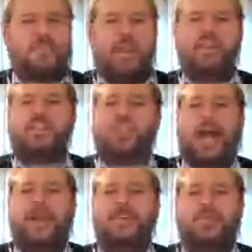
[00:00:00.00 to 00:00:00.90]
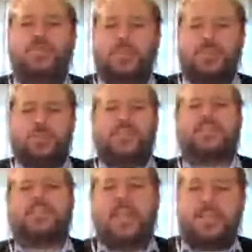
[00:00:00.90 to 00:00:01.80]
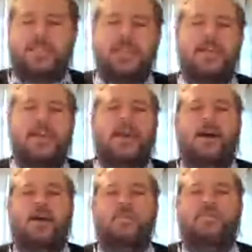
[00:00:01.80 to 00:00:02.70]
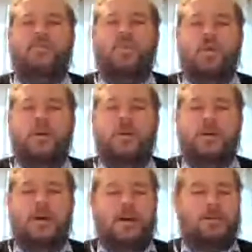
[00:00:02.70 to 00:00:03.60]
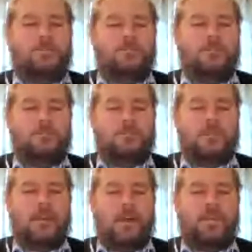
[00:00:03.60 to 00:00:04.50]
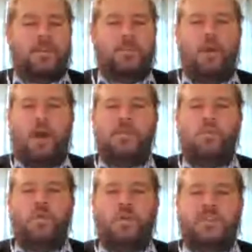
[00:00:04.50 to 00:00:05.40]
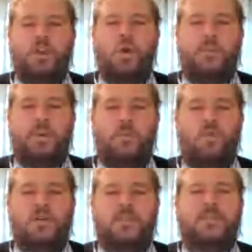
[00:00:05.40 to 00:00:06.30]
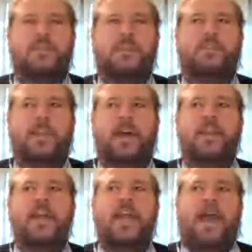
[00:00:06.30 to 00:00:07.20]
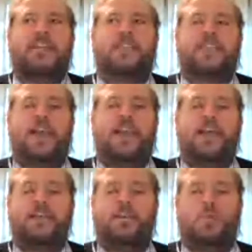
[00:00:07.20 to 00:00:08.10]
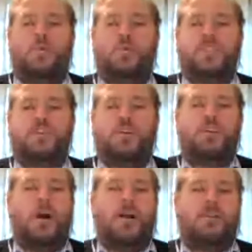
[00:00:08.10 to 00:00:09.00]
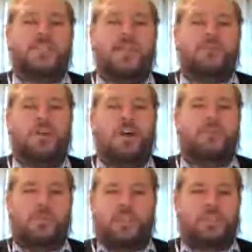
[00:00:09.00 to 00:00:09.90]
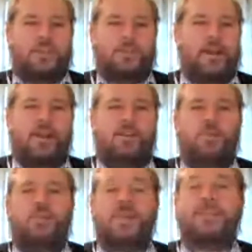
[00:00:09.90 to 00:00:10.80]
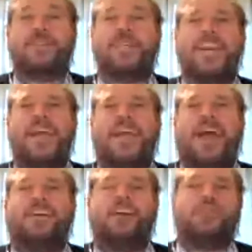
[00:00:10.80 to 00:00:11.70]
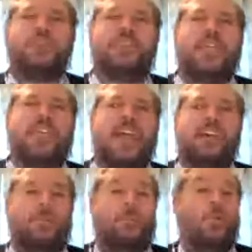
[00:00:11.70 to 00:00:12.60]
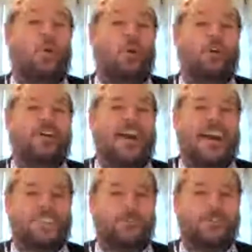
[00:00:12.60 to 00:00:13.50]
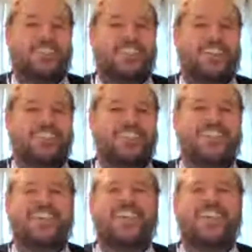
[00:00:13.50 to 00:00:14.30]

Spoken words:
think China to a certain extent, before I think the Poppy Wars, the Opium Wars, and stuff like that. And this is kind of like, we're just going to lock ourselves off and we're just going to mind our own business. And countries tend to end up poorer as a result